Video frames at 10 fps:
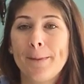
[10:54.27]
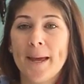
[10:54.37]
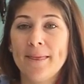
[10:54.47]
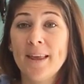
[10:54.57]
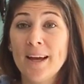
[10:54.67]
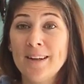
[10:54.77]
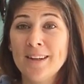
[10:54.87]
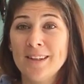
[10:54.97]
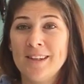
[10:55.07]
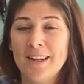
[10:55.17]
and then
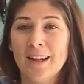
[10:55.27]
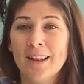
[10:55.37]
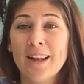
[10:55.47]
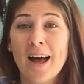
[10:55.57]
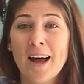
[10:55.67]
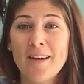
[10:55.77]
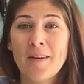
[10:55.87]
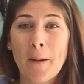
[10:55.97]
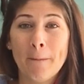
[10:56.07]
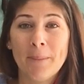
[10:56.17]
did a
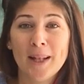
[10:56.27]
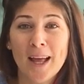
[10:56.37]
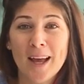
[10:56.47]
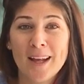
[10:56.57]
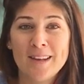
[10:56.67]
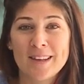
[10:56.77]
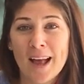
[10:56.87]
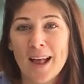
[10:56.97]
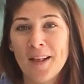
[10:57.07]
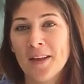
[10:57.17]
live blood
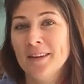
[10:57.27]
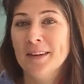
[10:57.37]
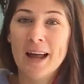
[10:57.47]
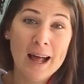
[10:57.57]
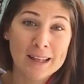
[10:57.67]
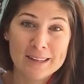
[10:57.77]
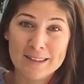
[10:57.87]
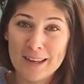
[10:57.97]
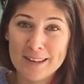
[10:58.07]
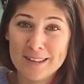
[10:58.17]
cell
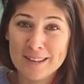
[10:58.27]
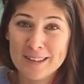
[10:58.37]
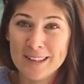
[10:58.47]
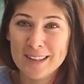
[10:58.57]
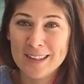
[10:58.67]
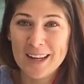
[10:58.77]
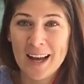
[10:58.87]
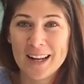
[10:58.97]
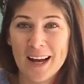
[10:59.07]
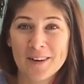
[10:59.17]
analysis.
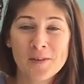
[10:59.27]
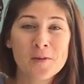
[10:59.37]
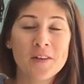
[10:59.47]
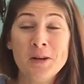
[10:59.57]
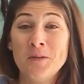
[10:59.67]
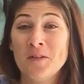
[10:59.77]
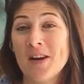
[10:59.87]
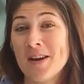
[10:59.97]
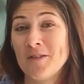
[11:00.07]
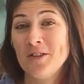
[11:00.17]
And I don't know if any of you
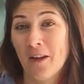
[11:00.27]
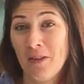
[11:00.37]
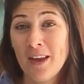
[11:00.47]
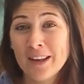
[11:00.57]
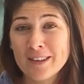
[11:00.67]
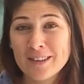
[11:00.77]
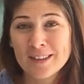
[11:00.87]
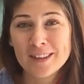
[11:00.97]
have ever done this.